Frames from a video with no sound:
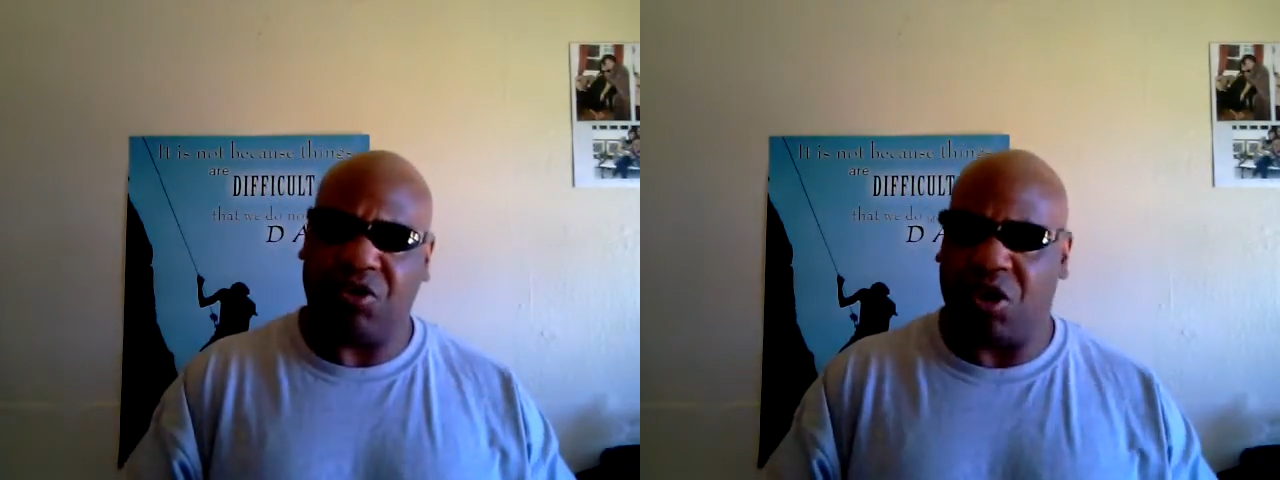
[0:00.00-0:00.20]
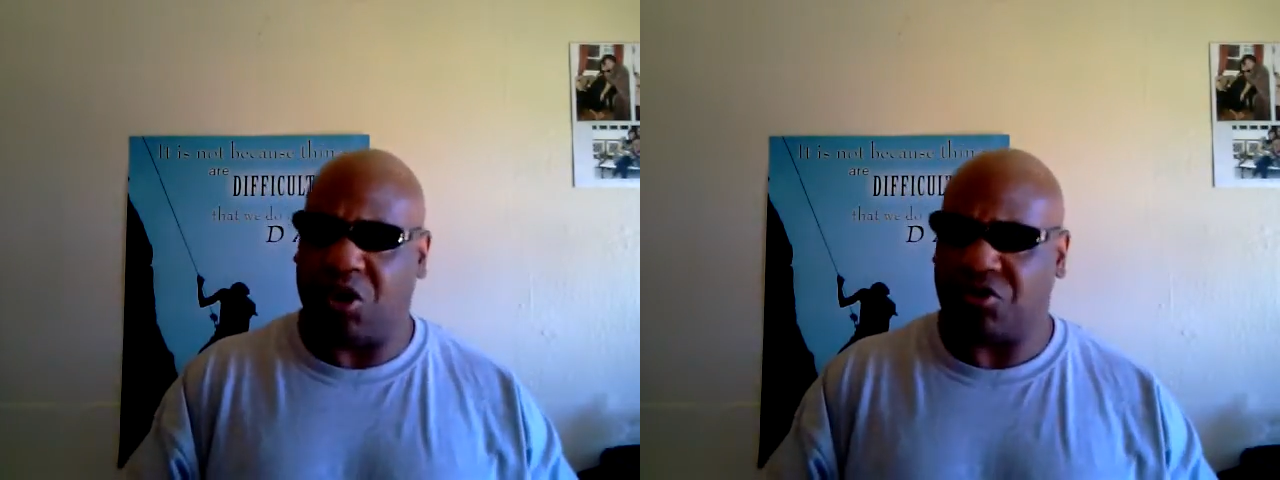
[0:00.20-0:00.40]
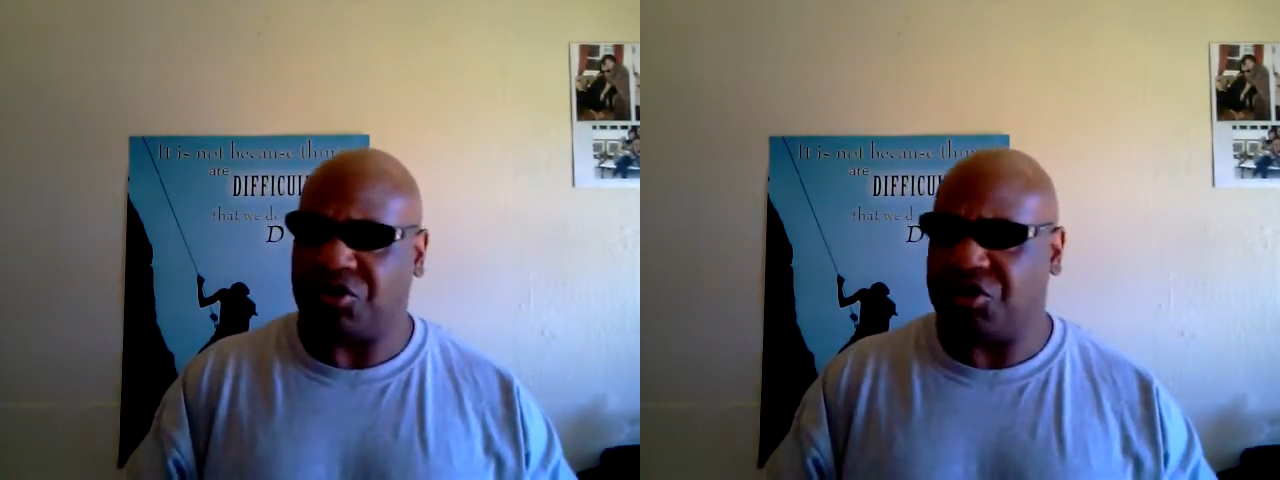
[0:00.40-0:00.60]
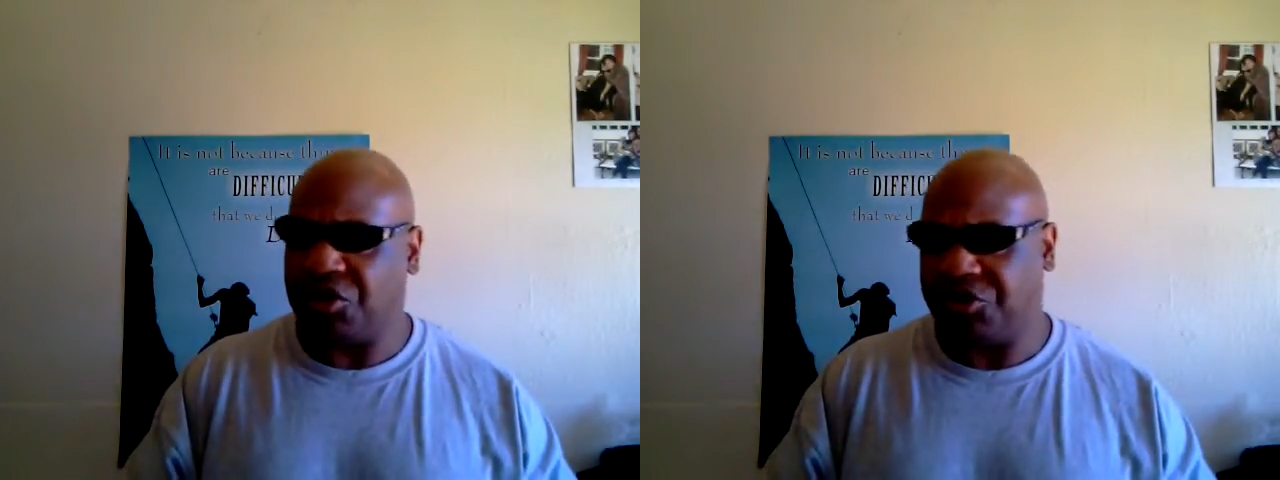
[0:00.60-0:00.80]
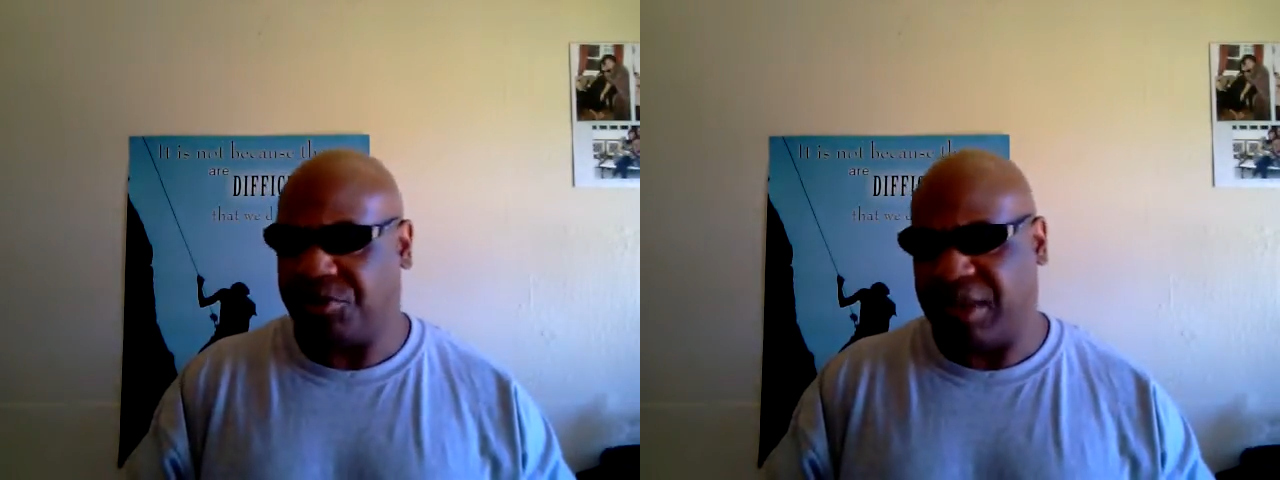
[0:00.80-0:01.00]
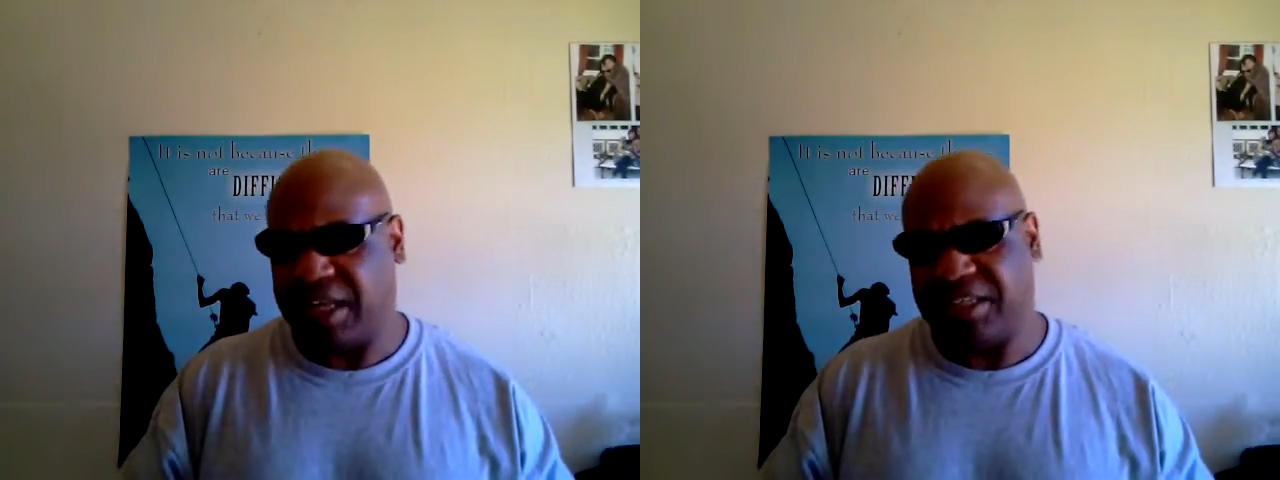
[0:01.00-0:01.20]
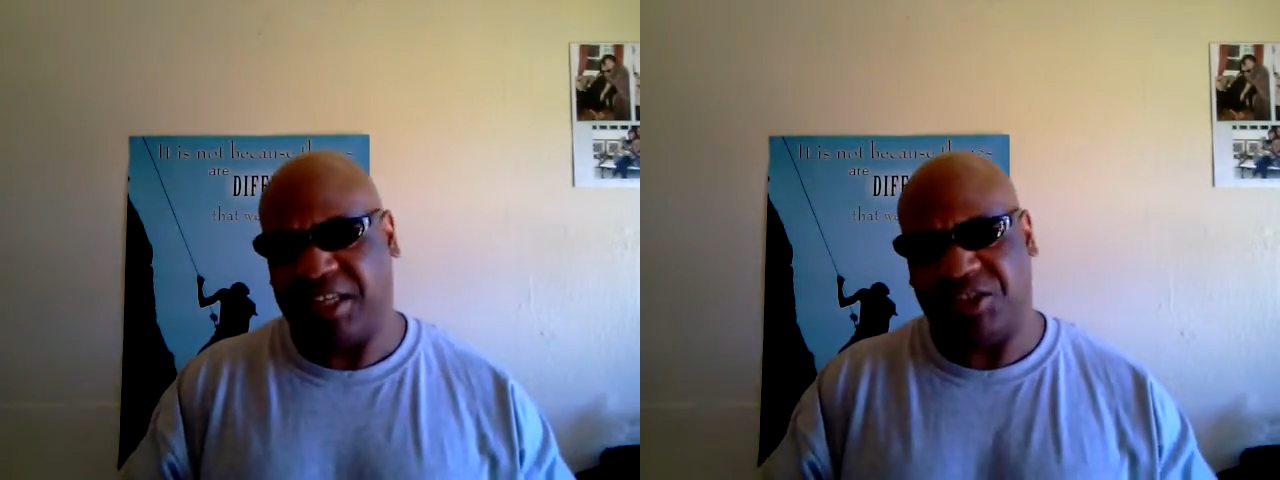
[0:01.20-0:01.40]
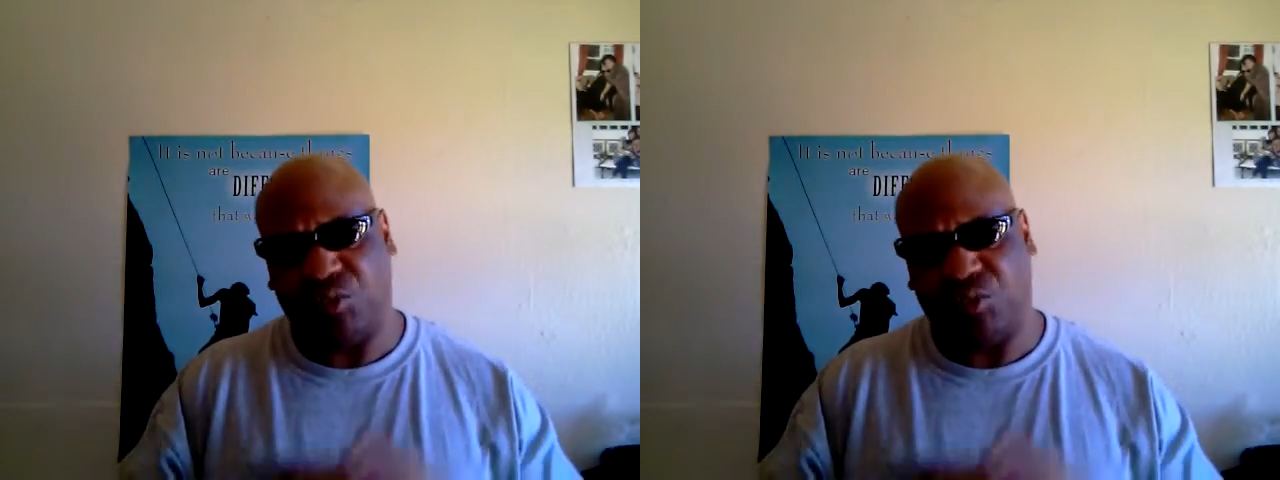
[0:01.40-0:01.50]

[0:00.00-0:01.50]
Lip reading: called Still on a Plantation,